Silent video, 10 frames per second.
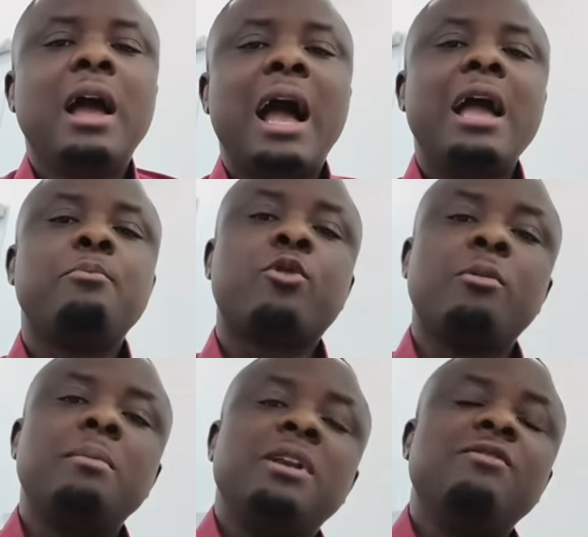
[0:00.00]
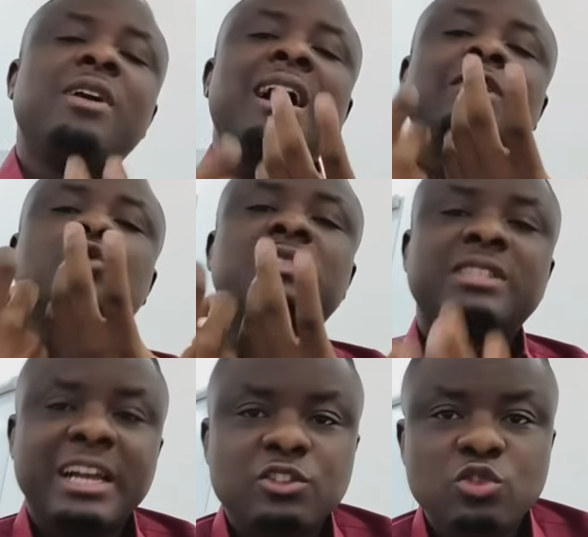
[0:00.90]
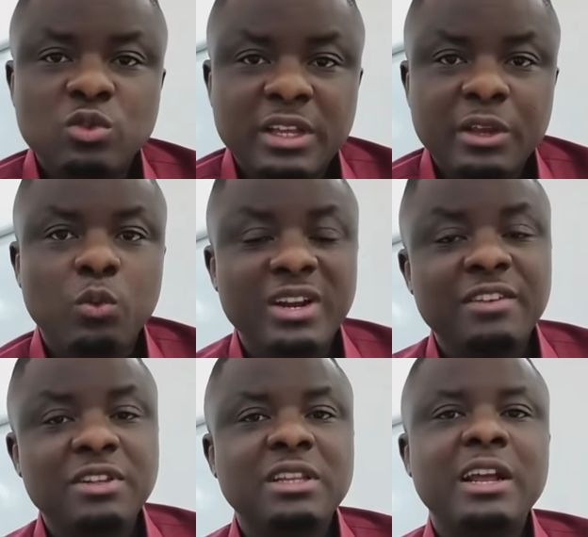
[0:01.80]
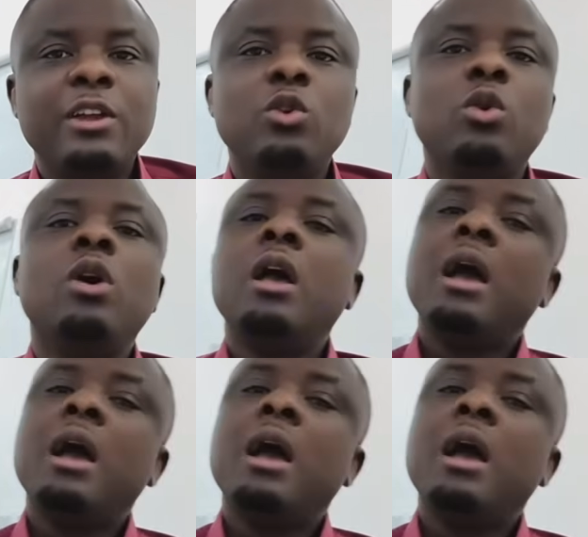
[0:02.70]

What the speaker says: I probably, if I had to start today with everything I know,